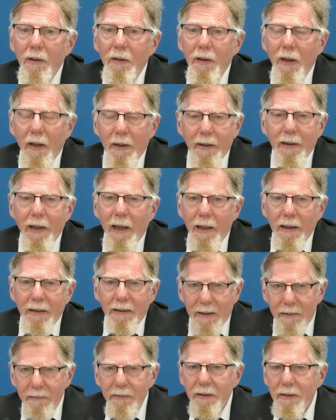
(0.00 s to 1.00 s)
like the
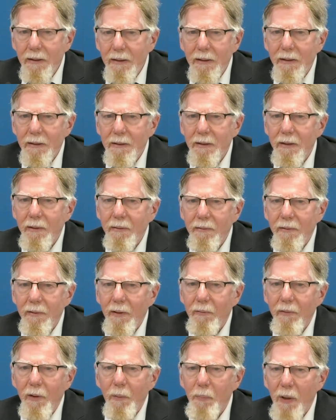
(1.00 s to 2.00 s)
activities
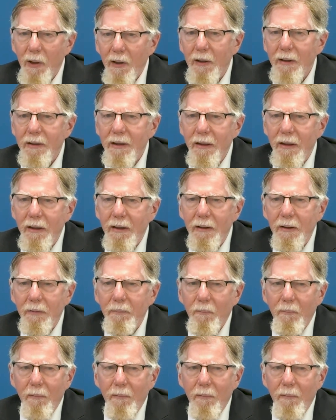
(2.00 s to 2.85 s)
of the party